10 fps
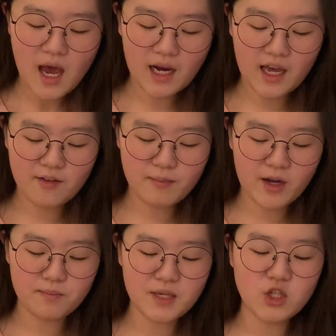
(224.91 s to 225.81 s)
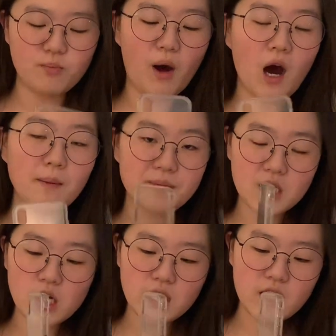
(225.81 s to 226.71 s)
I have my APEACH pop
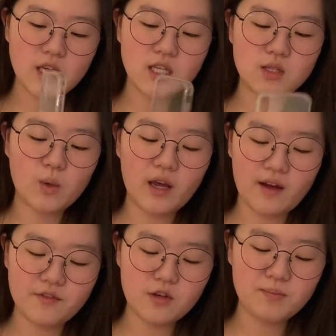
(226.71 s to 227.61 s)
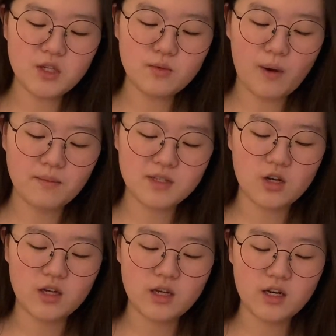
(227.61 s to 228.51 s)
socket. So I have the APEACH pop socket.